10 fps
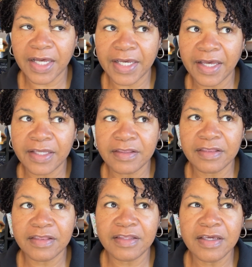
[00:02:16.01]
I
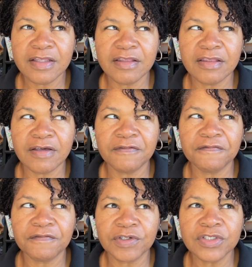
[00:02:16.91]
think the
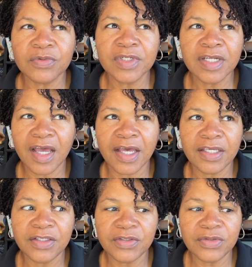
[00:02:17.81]
first one I
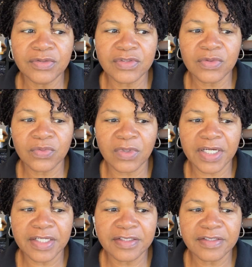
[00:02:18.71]
used
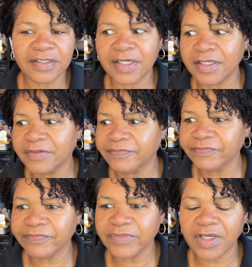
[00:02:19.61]
was, and I
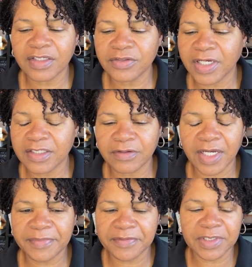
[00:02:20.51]
tried to
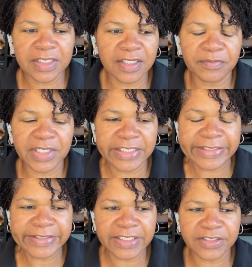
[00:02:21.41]
grab everything, but I
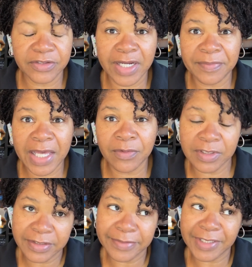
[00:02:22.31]
didn't think to grab that one
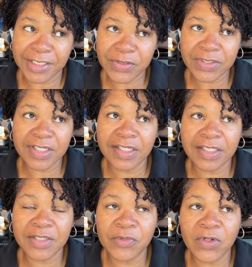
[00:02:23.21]
because I'm not using it
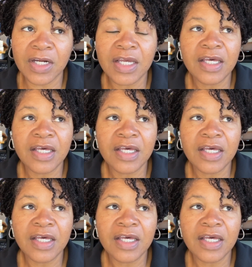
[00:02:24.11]
anymore.